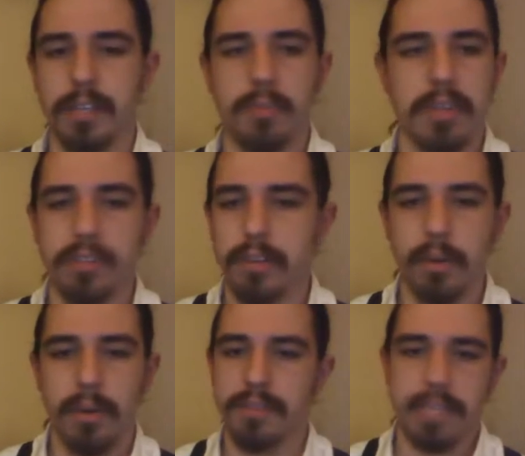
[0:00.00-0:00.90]
basically
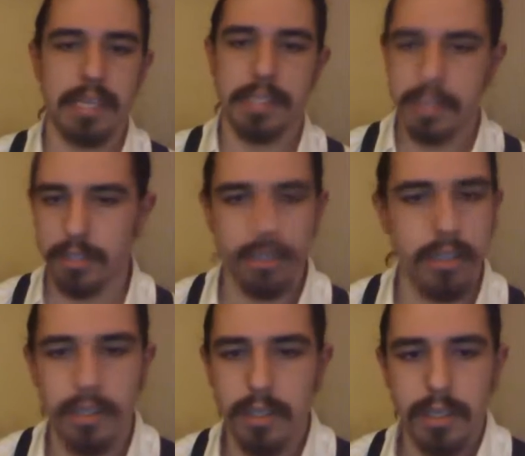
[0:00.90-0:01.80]
a way of saying session,
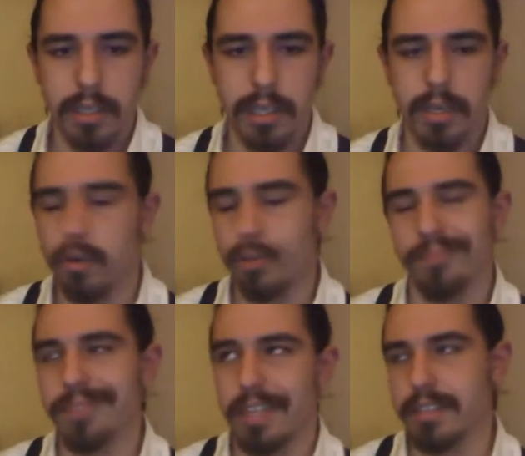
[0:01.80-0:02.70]
or
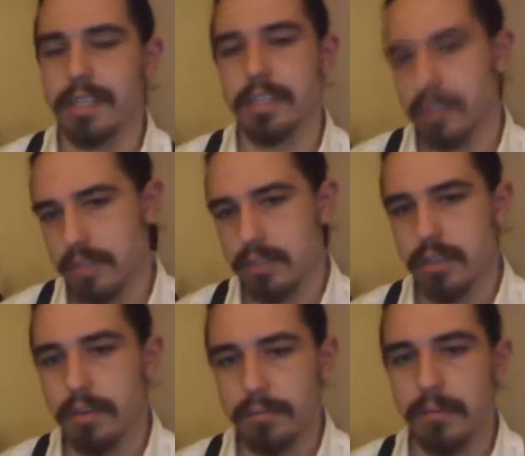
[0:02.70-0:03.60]
not saying
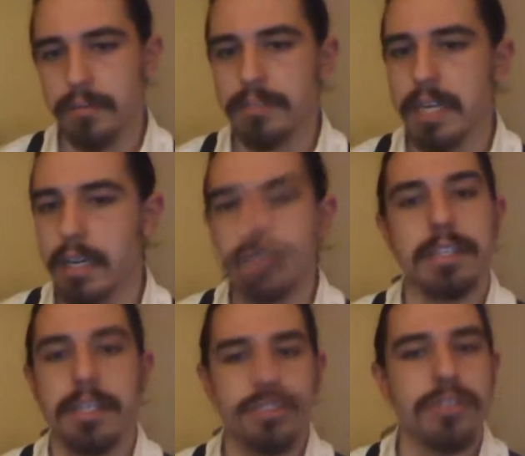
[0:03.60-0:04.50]
session, of saying a
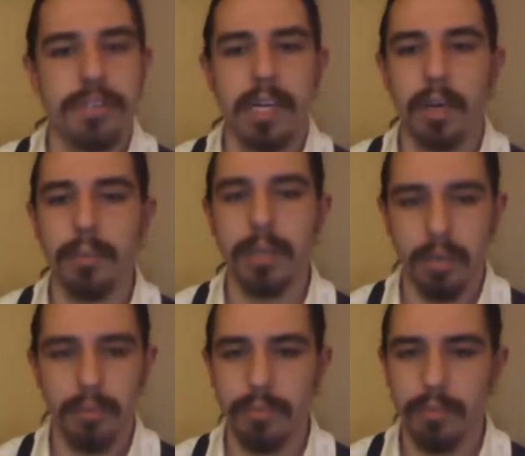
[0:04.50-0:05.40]
session style
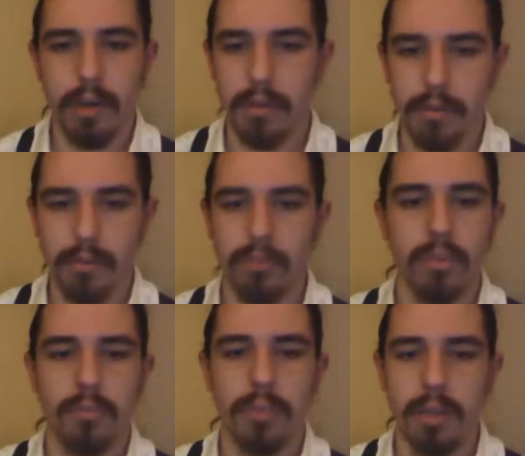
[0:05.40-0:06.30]
beer, the
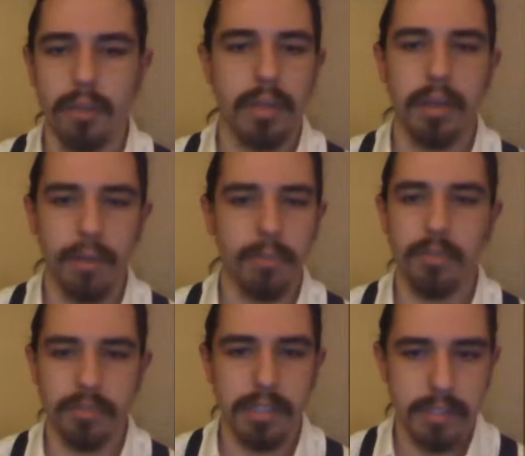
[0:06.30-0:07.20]
sort of beer that a
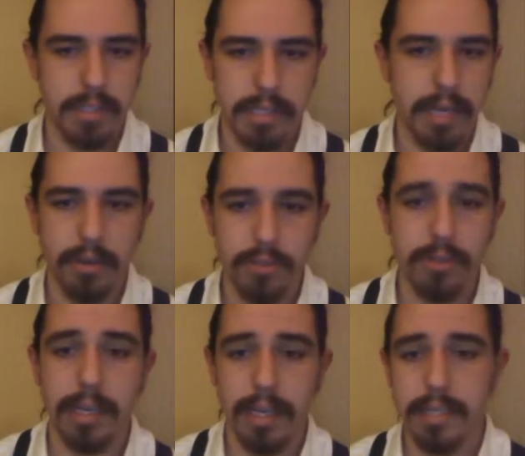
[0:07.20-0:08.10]
person can sit down and
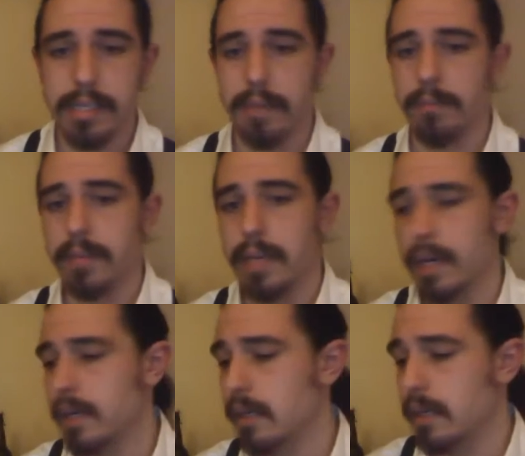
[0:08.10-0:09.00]
drink any time of the day.